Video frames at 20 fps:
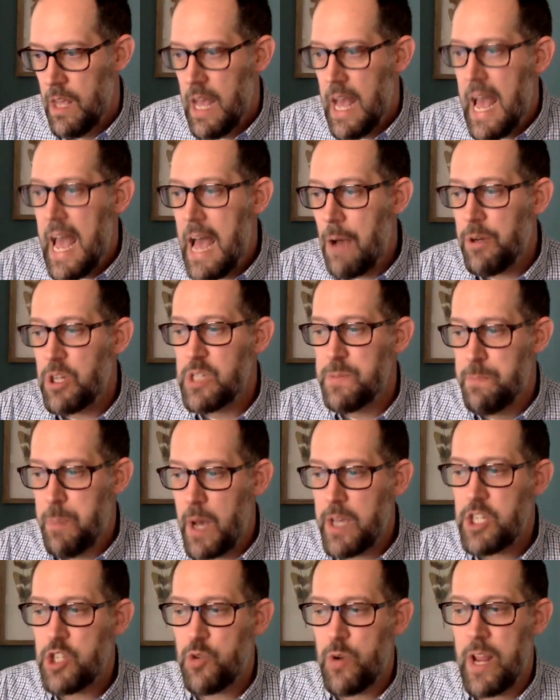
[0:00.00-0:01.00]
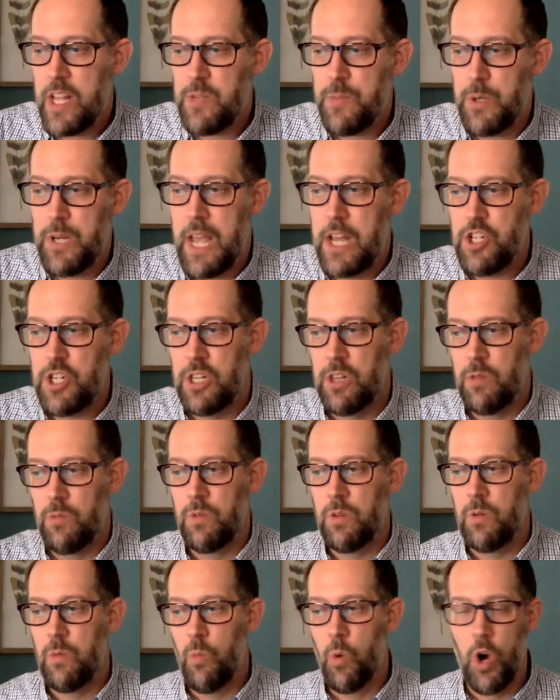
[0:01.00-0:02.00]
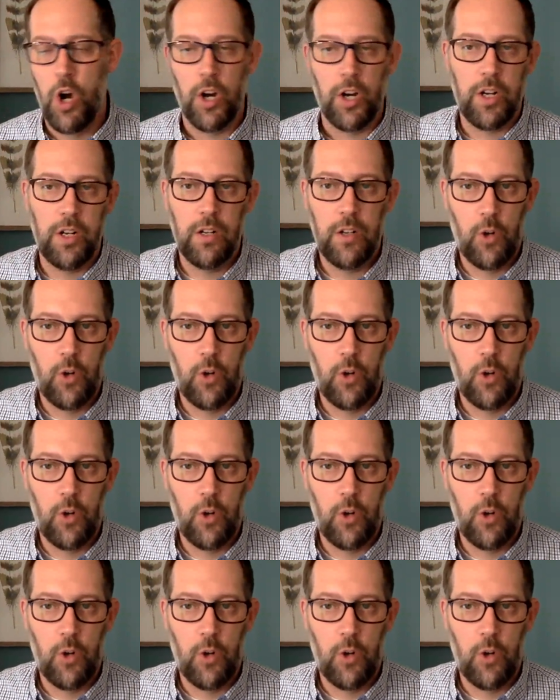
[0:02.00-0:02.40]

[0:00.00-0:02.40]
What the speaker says: How does bus transportation work?